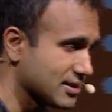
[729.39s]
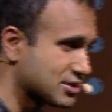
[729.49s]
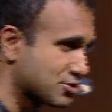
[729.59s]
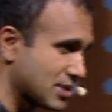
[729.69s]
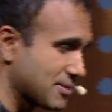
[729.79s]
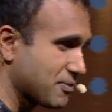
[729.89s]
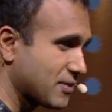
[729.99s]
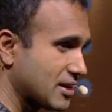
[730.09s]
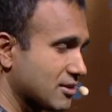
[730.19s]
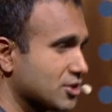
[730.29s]
a script
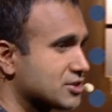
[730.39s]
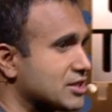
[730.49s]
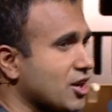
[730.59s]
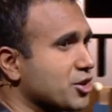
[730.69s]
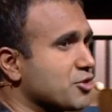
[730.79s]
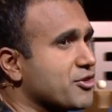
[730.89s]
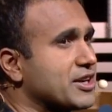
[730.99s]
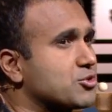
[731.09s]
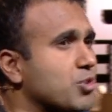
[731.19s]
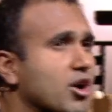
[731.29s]
that looks at all your
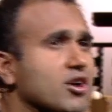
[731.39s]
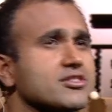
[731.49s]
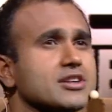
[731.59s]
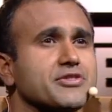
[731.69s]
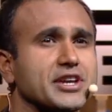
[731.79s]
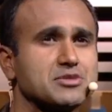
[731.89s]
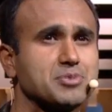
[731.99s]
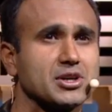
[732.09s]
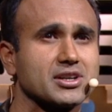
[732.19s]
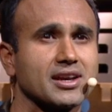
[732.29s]
friends' walls on
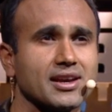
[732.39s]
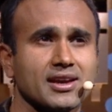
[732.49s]
Facebook,